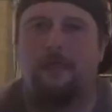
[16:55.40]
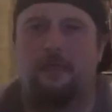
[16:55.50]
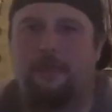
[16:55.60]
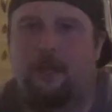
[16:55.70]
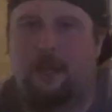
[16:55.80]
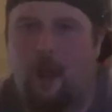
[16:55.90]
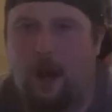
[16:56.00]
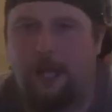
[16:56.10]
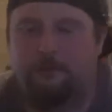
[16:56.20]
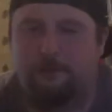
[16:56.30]
the
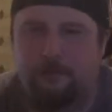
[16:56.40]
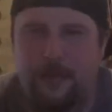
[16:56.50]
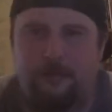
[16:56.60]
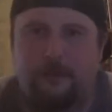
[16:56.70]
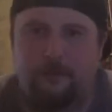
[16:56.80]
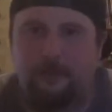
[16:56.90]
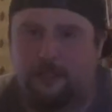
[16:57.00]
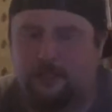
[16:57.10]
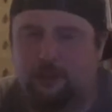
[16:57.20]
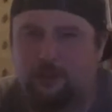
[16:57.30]
kind of thing that
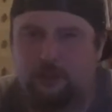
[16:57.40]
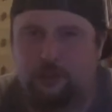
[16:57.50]
this